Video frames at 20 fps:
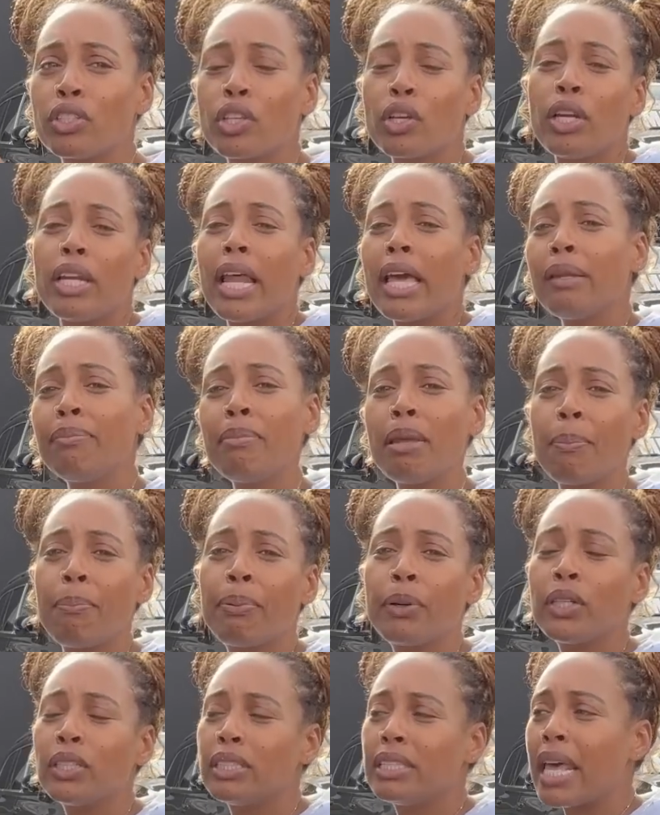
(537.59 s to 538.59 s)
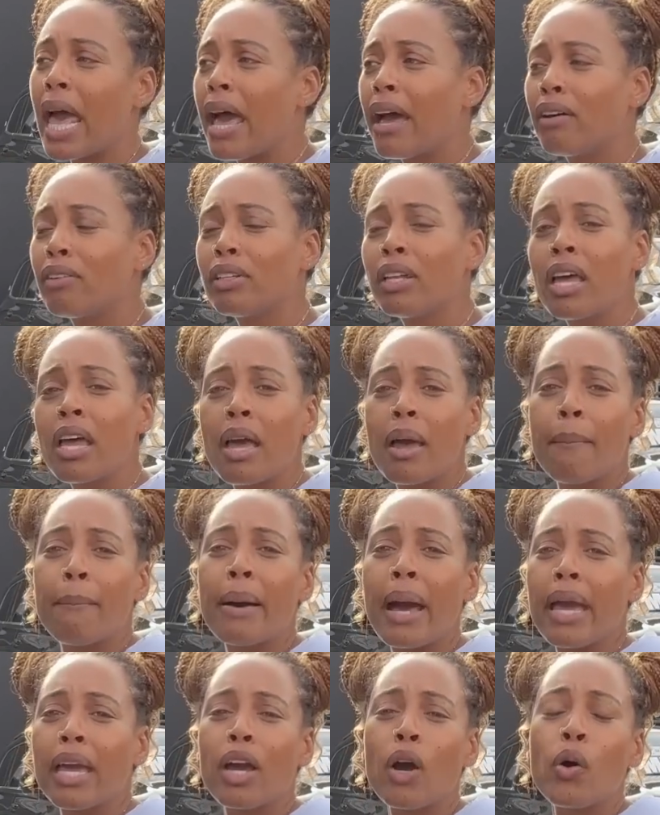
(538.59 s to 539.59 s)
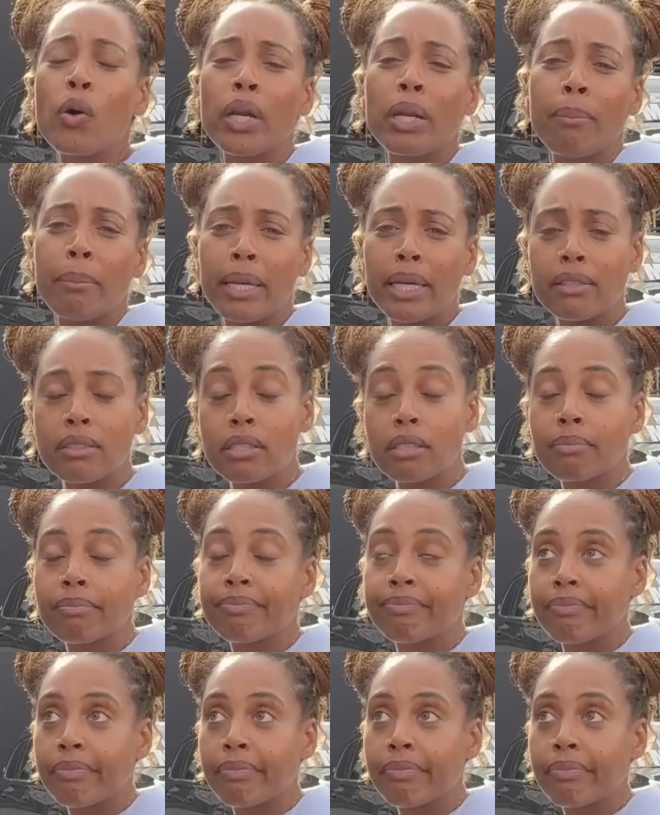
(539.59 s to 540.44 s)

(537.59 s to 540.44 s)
so let me put down my ornaments.